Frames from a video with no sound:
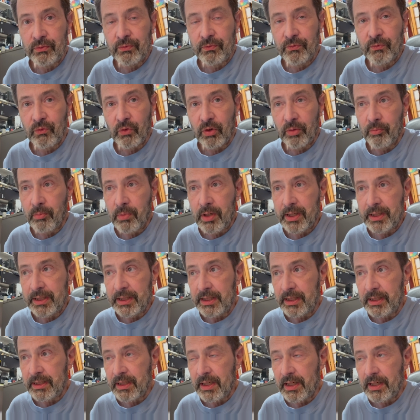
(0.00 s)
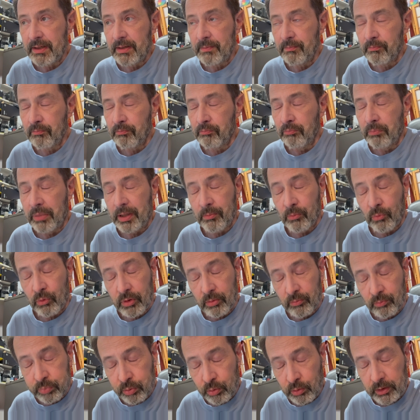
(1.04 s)
for money, but more
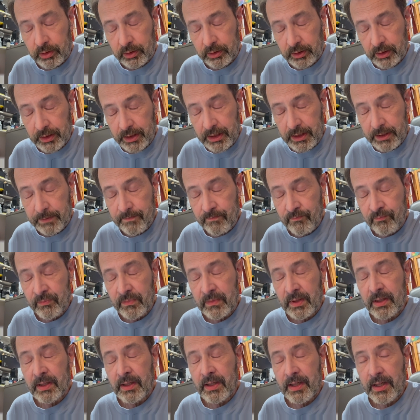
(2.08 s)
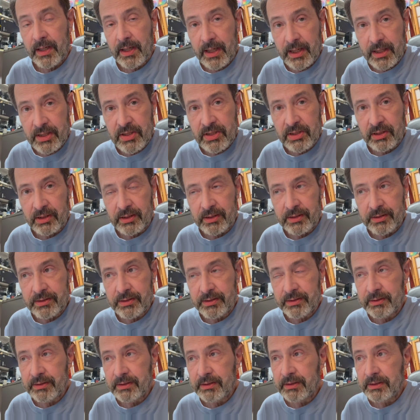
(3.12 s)
importantly, excellent
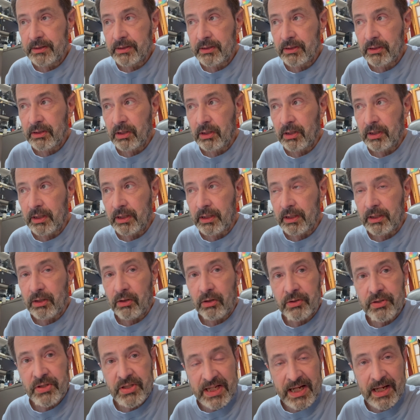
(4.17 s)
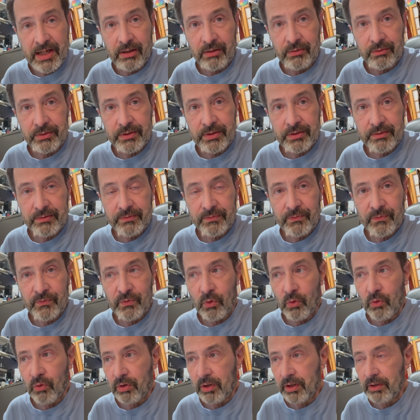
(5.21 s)
sound
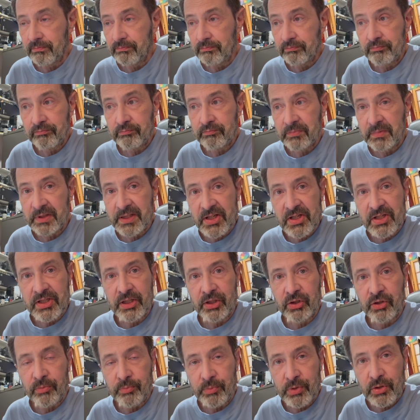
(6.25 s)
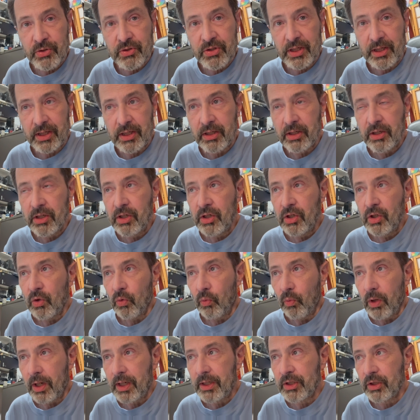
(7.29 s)
for listening to music
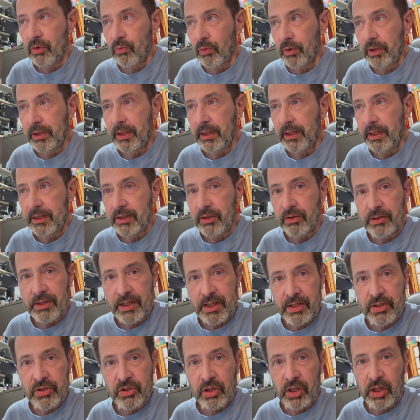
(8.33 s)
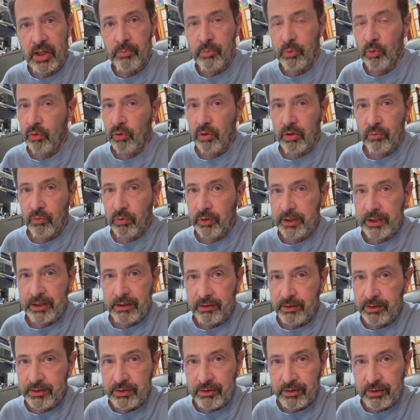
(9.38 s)
while you're working at your desktop or working
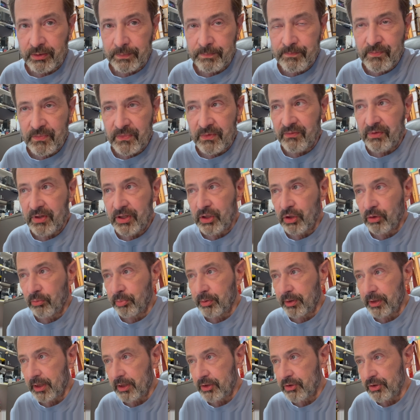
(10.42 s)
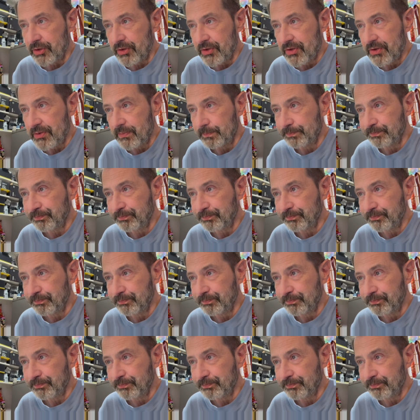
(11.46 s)
on your video productions.